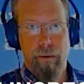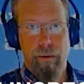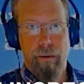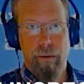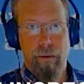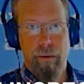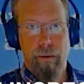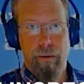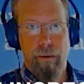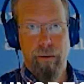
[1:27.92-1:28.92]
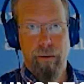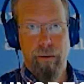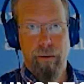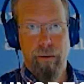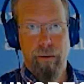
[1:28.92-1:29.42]

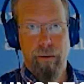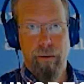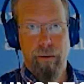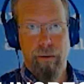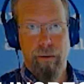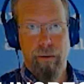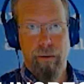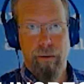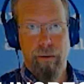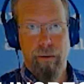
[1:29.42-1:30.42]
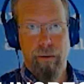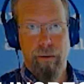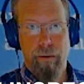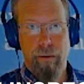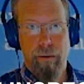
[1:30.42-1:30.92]

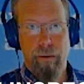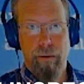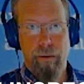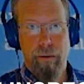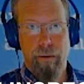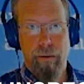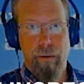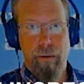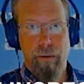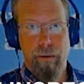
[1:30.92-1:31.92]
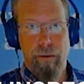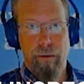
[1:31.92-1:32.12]
[no speech]